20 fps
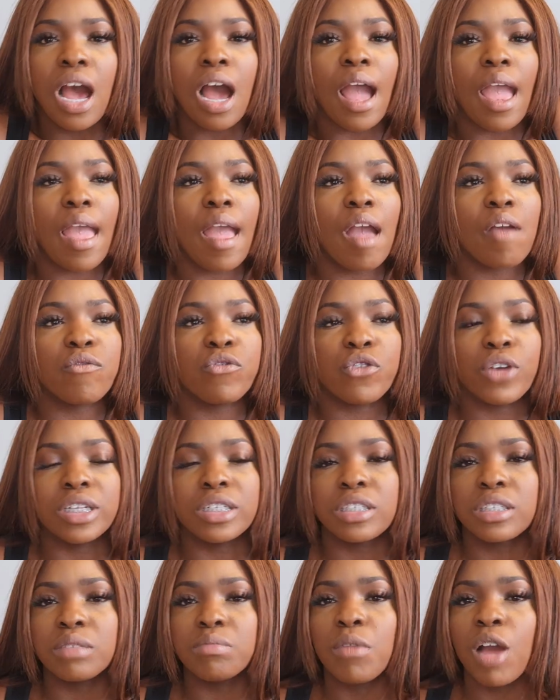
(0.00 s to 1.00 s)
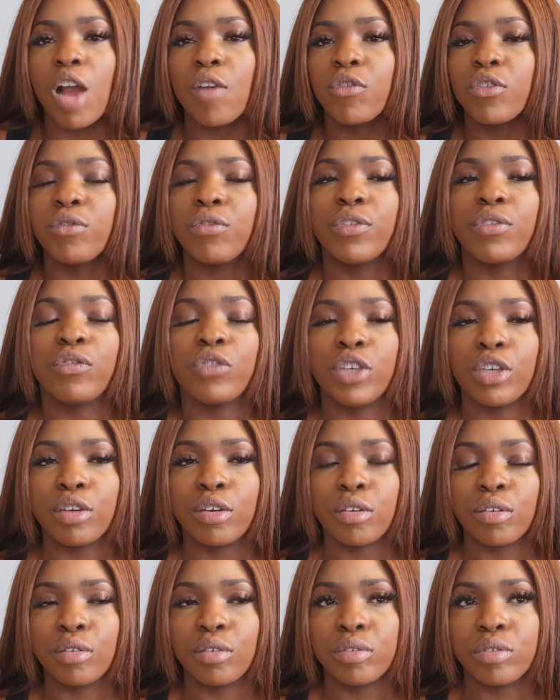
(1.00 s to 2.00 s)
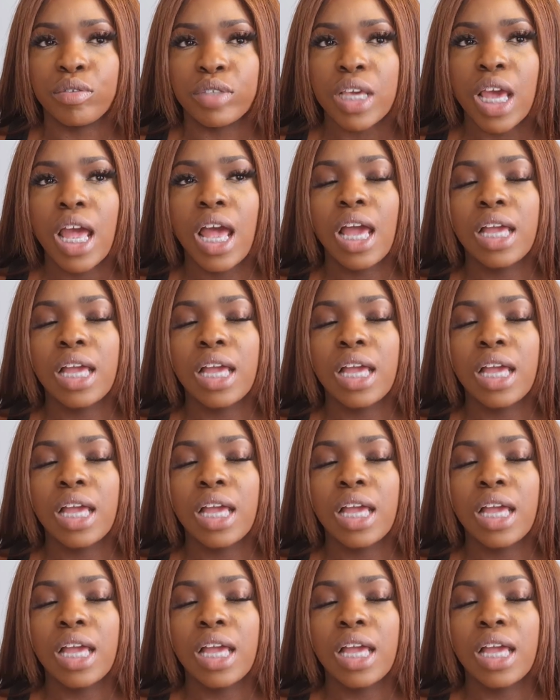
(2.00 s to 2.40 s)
I have read some other reviews